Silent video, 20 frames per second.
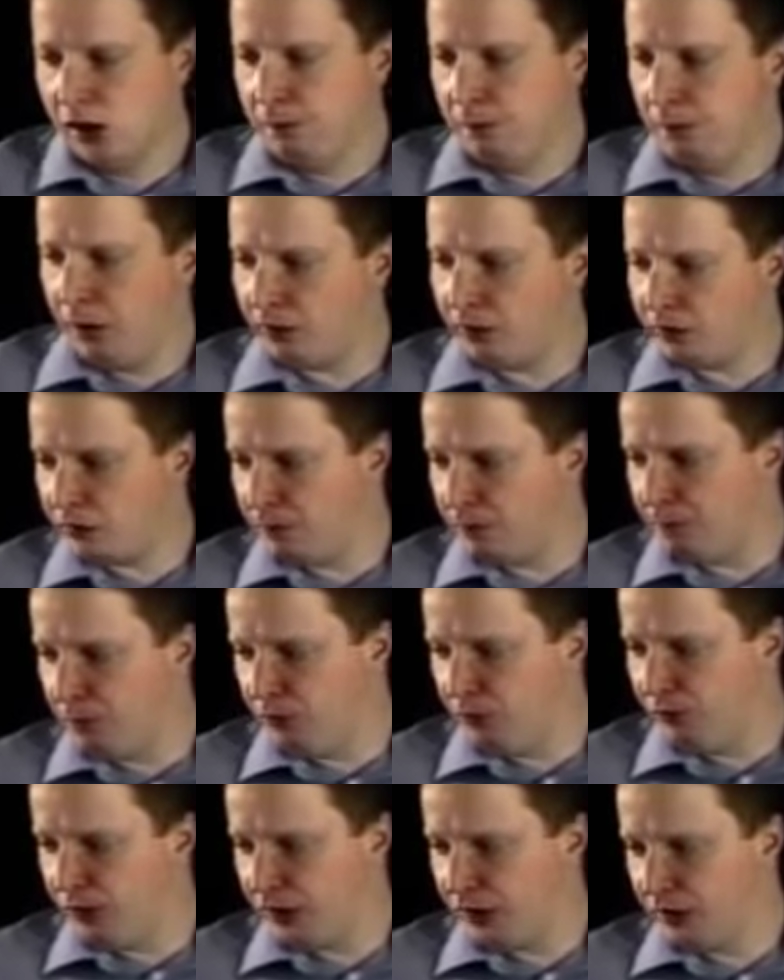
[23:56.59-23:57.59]
But
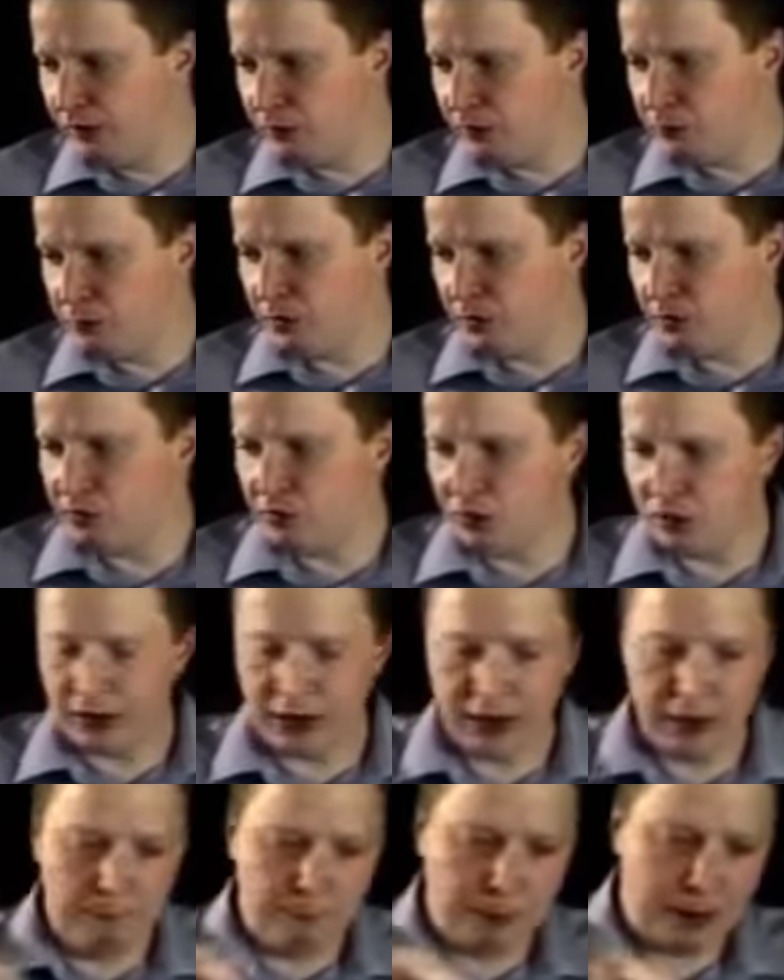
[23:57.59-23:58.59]
Bovnik in this position
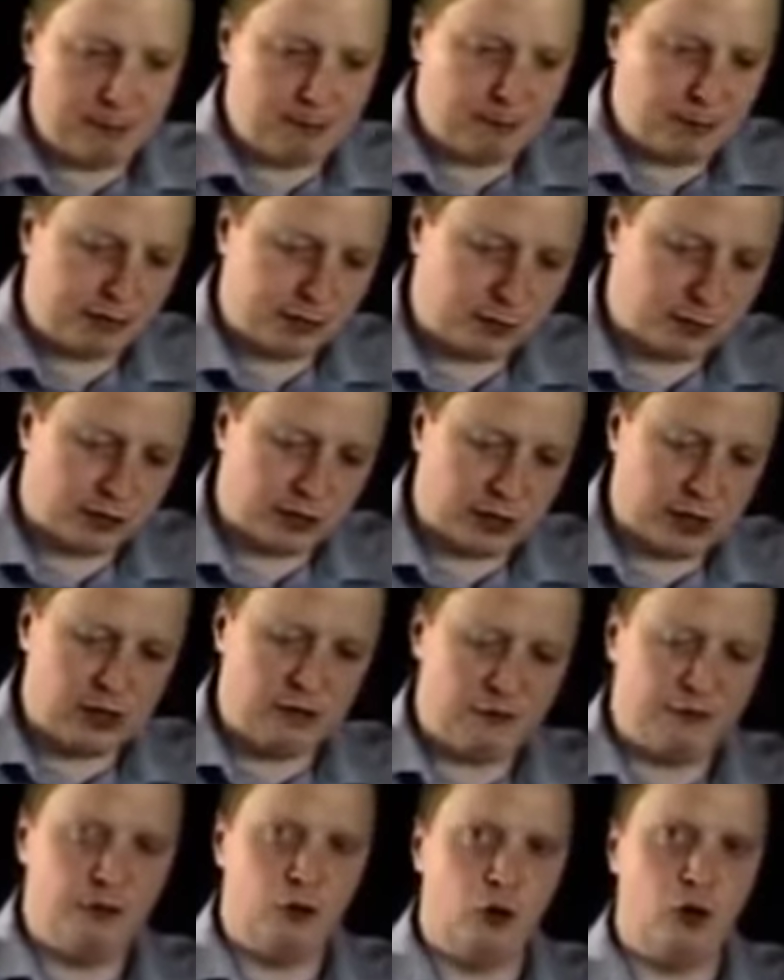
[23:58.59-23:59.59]
can play bishop to
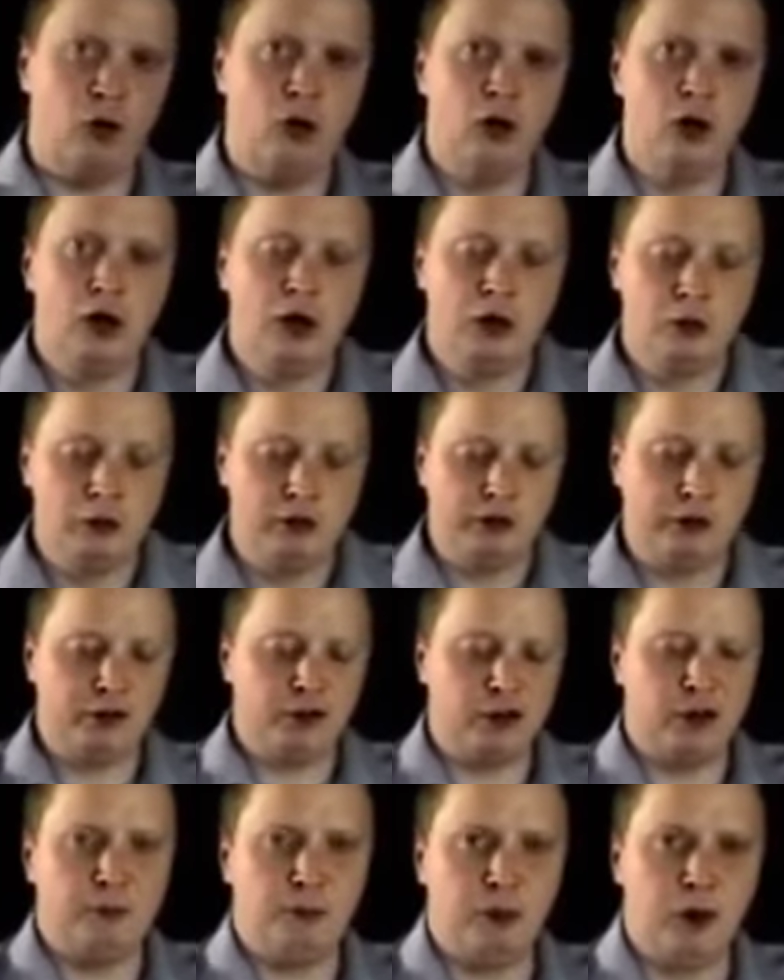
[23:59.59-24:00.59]
e4, which
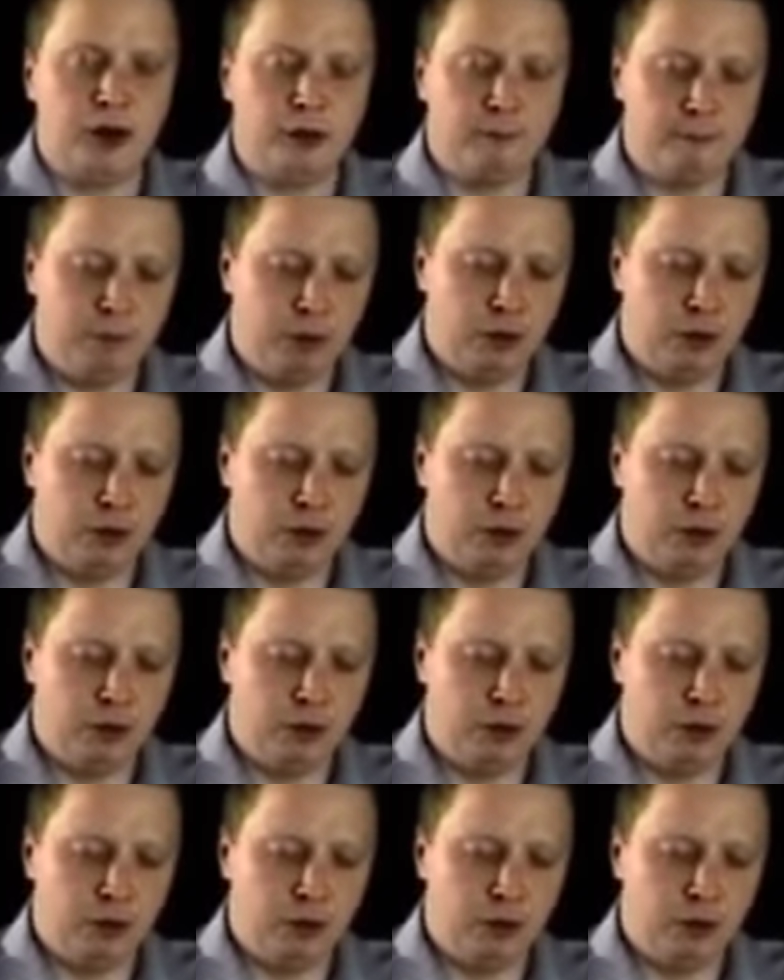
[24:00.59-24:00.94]
is a brilliant